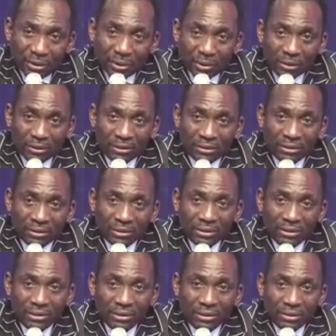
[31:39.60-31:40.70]

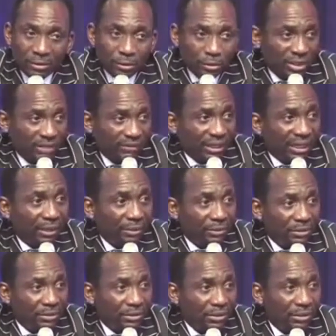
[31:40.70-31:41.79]
God to give
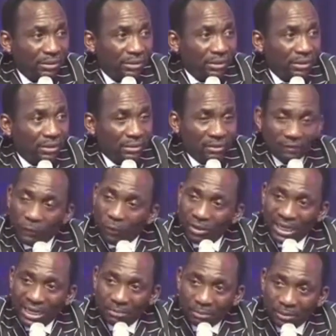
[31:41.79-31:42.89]
account of
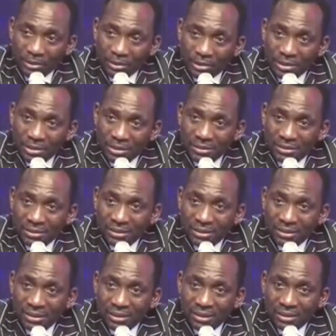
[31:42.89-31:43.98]
what I preached
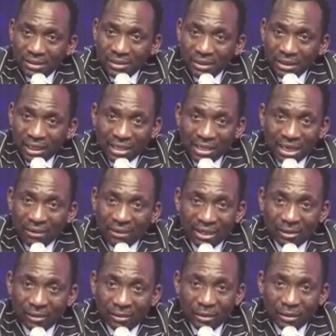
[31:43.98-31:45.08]
and how I
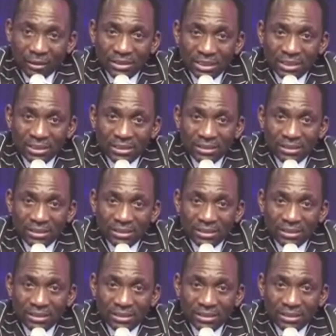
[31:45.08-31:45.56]
conducted